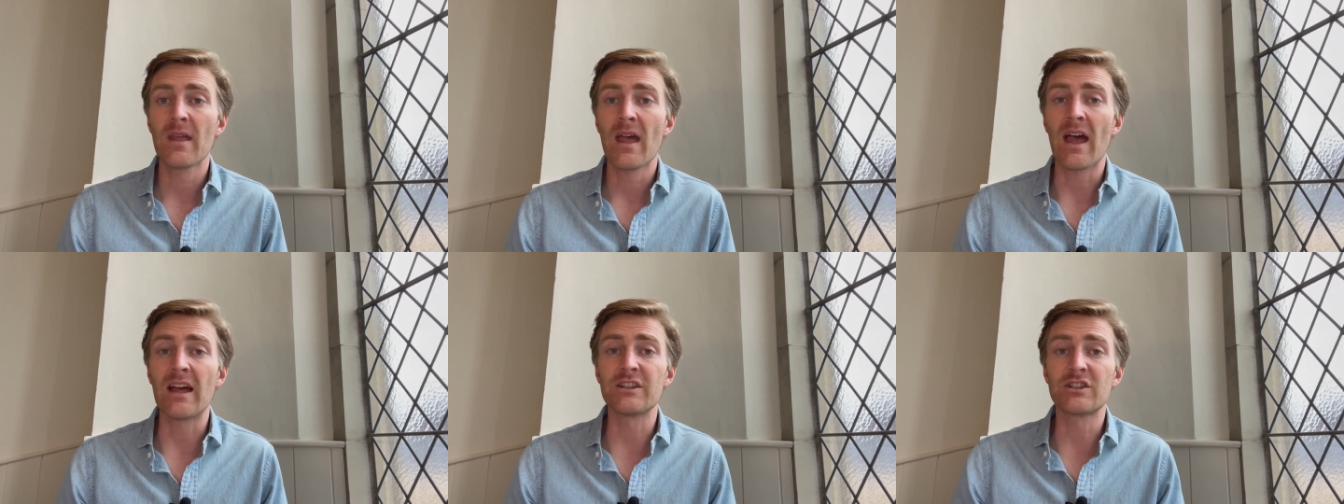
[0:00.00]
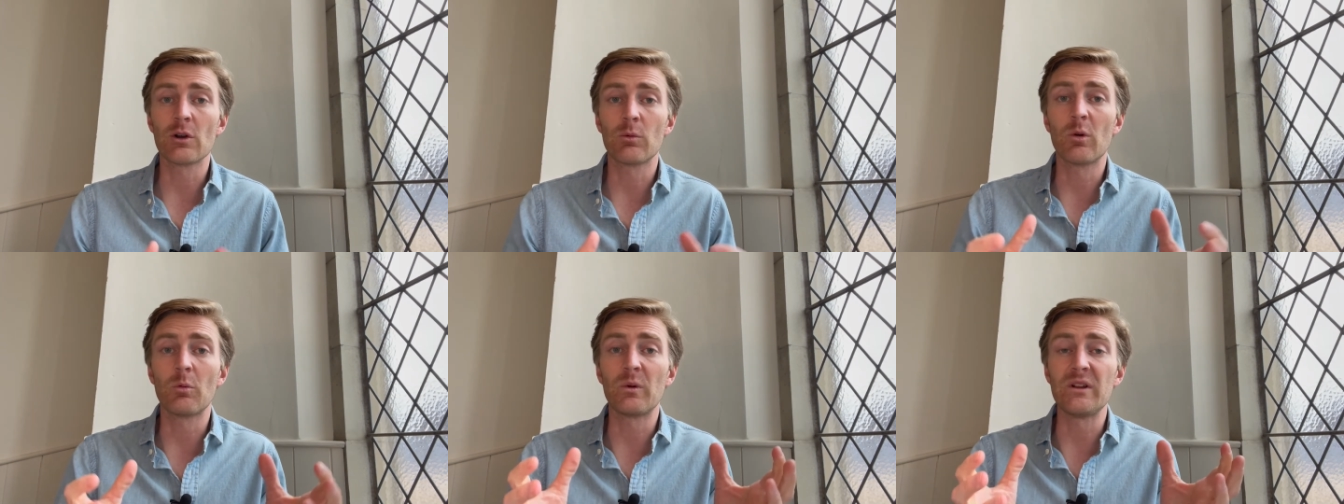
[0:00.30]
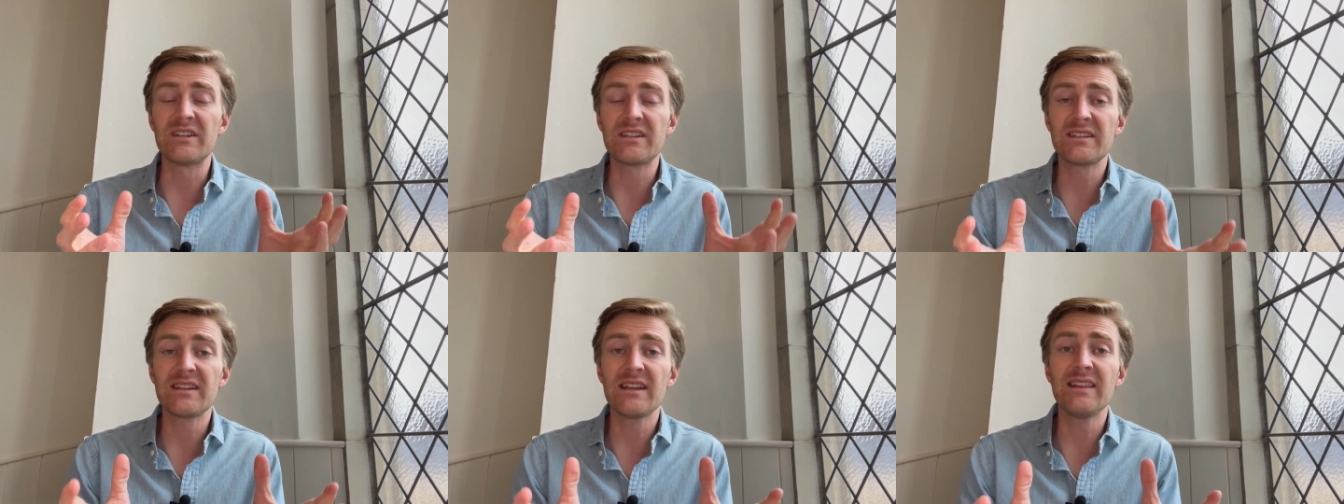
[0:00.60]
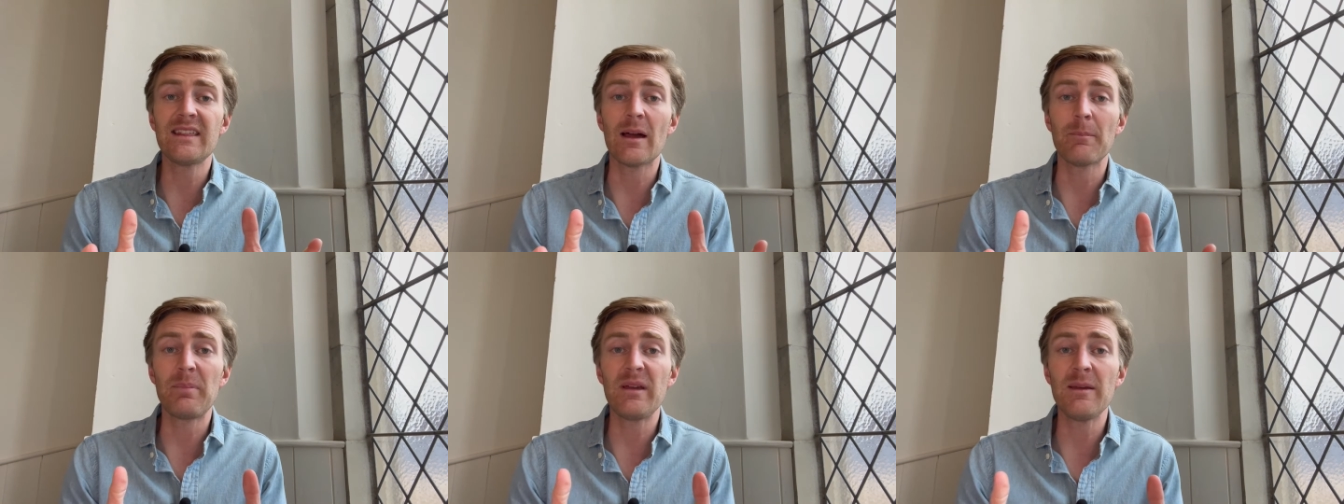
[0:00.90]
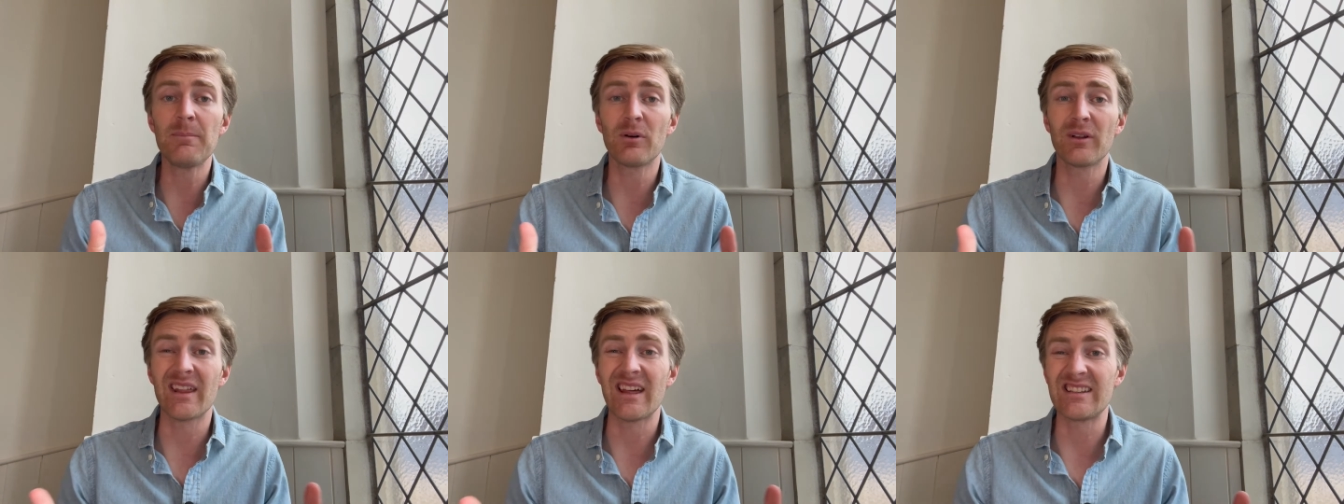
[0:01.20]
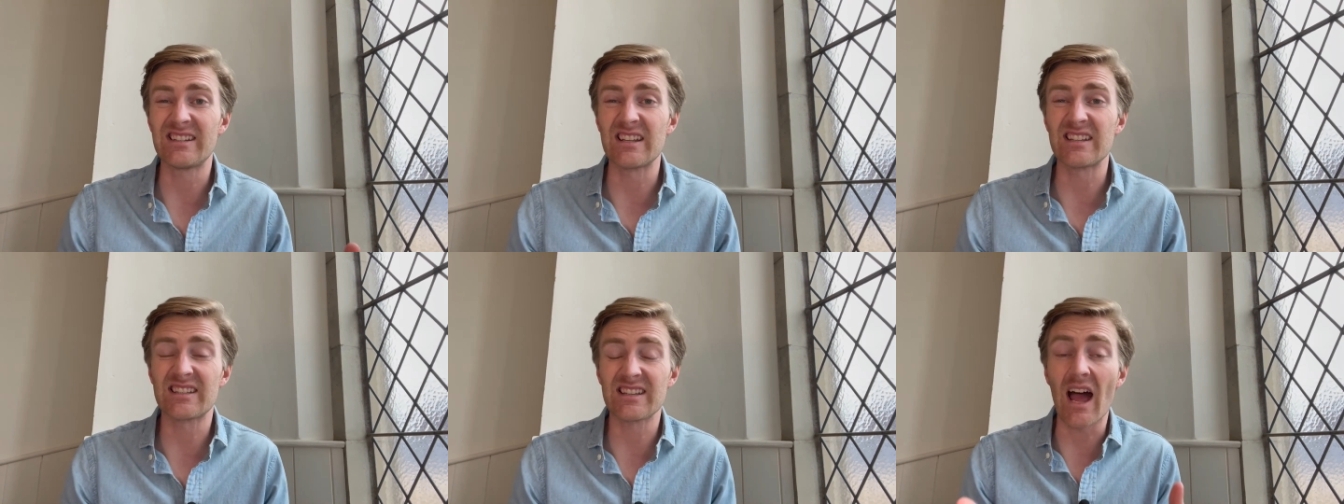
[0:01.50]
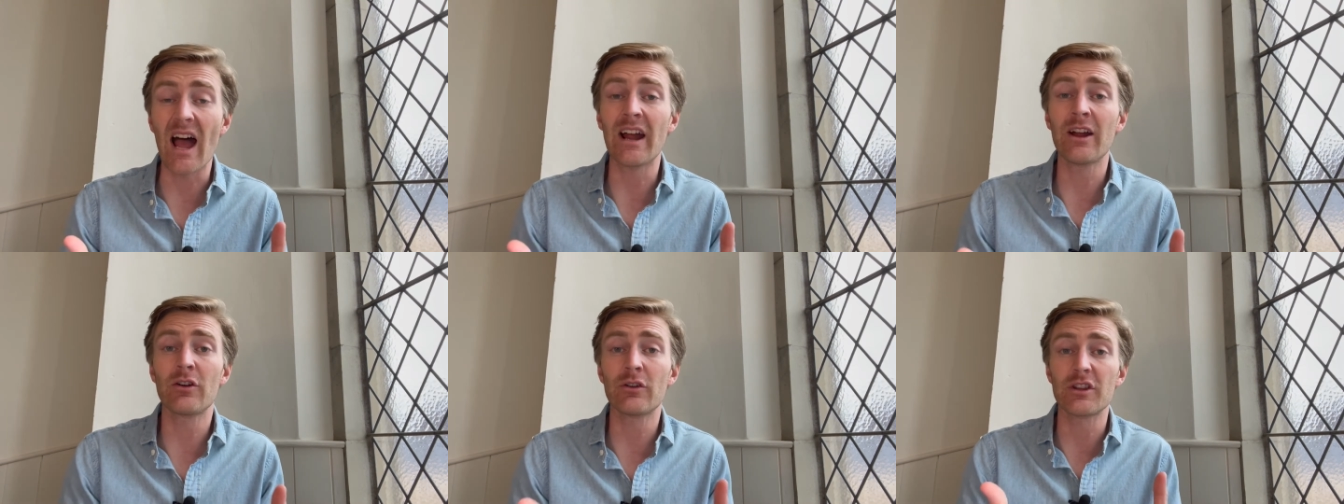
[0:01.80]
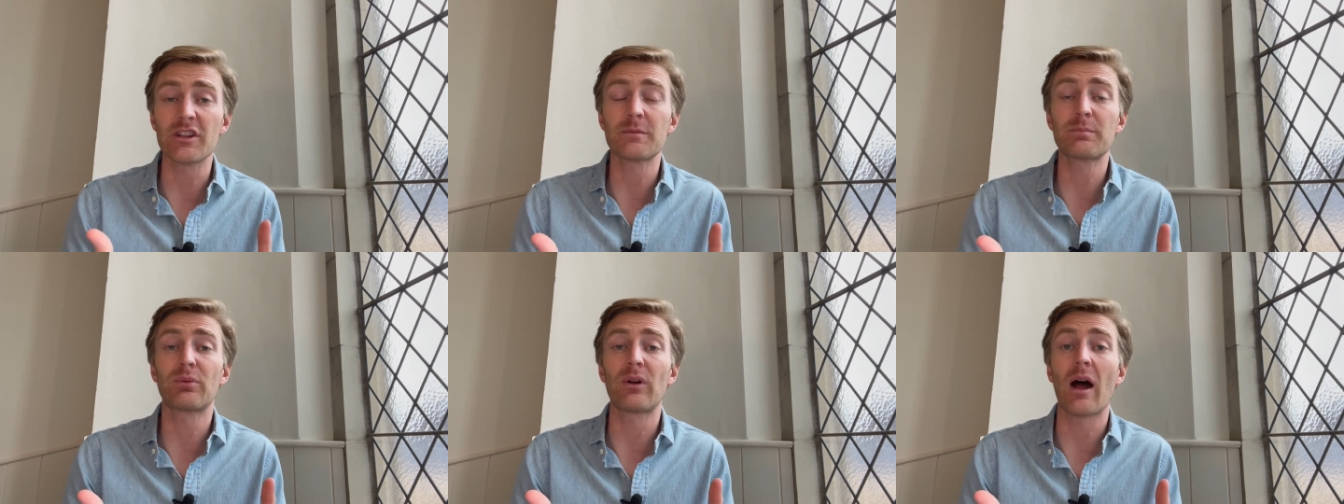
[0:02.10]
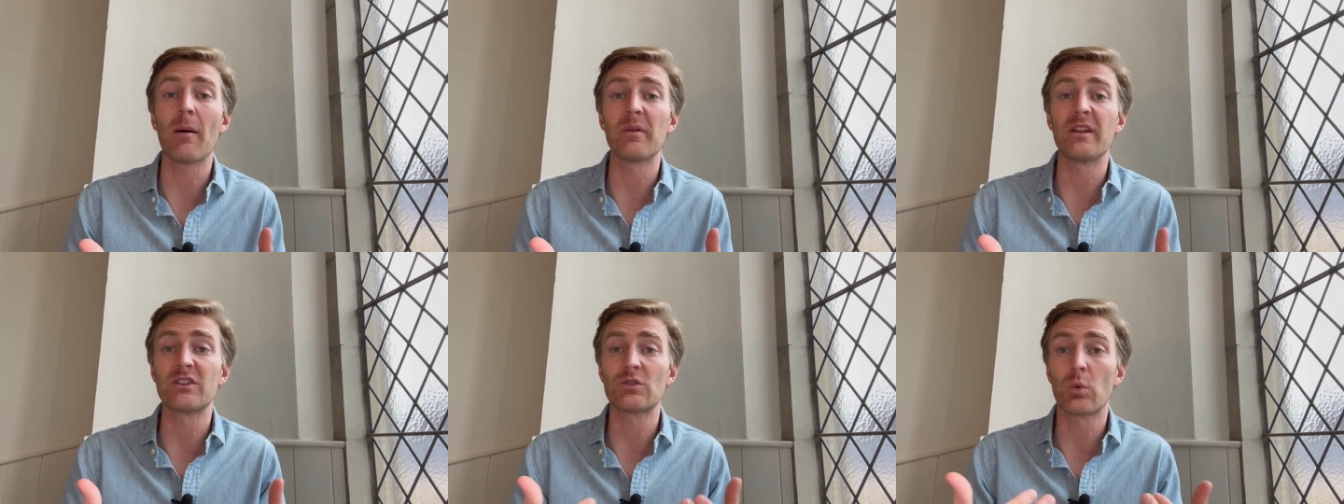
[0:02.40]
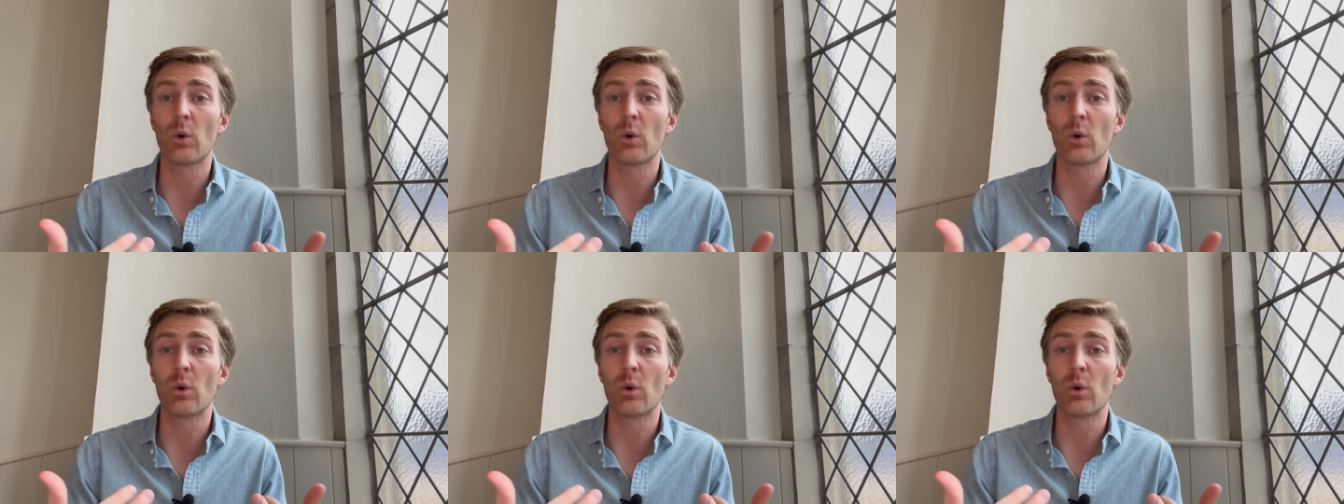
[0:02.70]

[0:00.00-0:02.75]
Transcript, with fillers: And so when we see that people that desire this prominence,